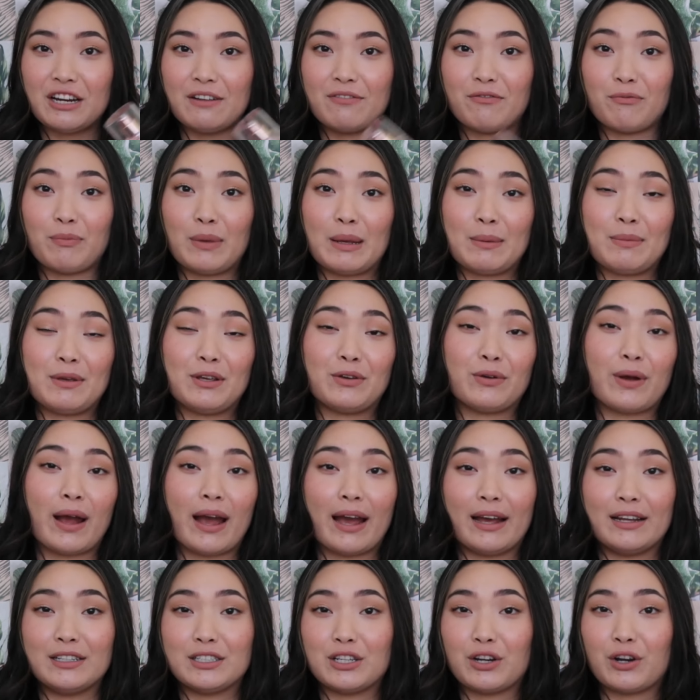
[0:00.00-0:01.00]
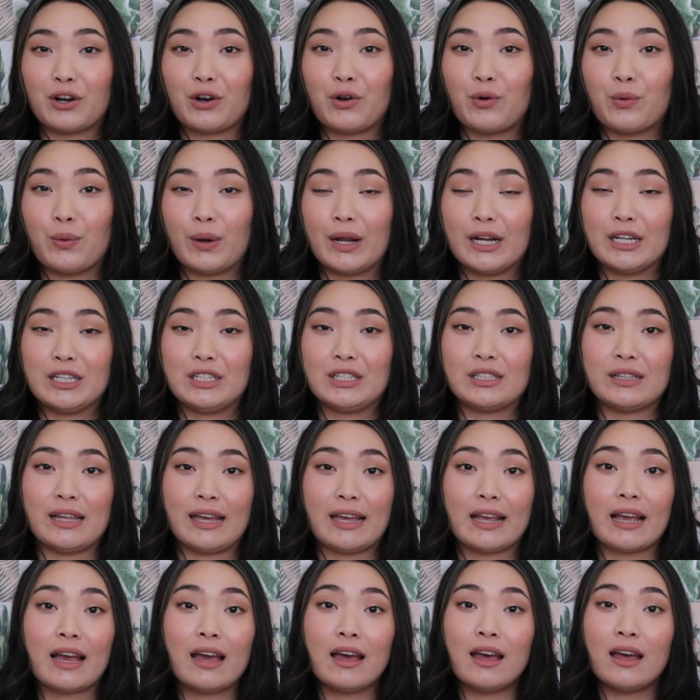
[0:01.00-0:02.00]
If maybe you guys are going to
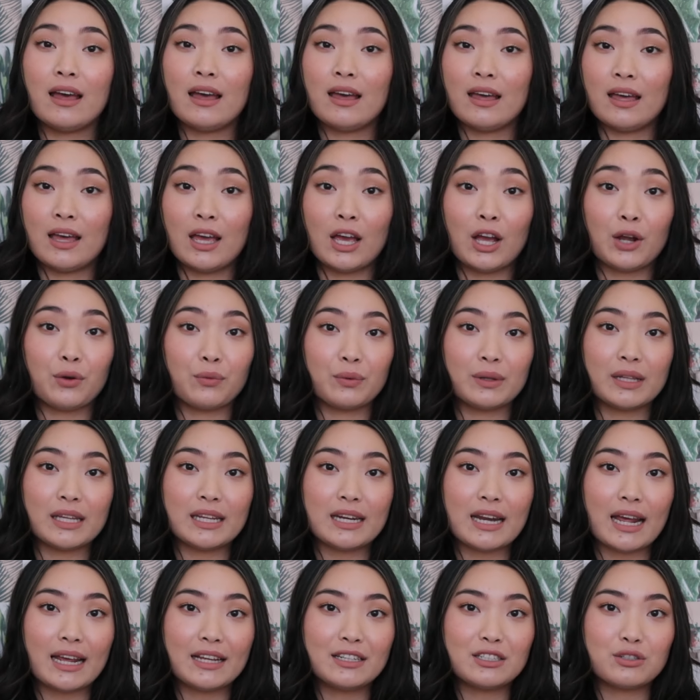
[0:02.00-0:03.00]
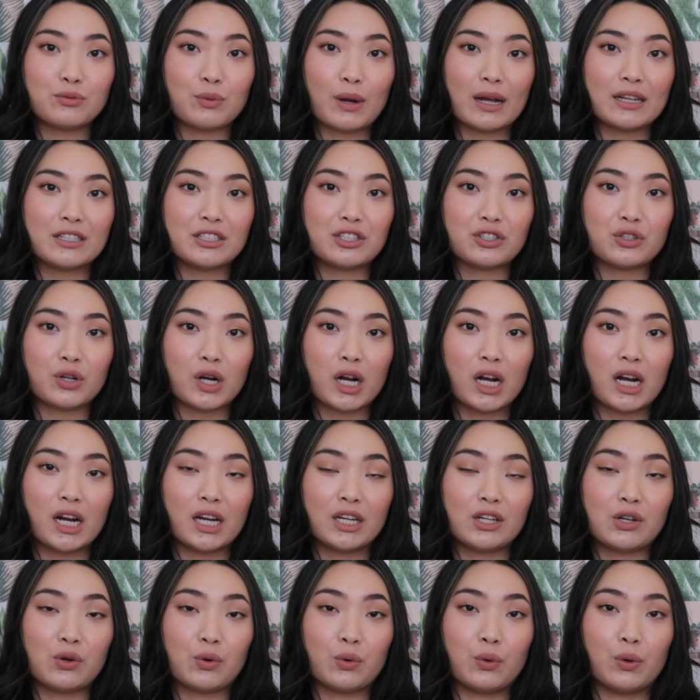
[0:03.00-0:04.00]
like a really nice
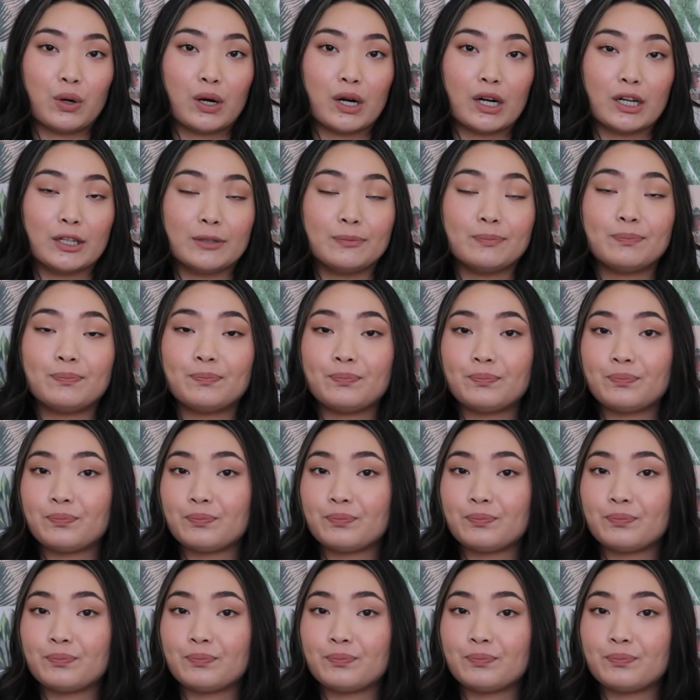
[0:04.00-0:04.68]
restaurant or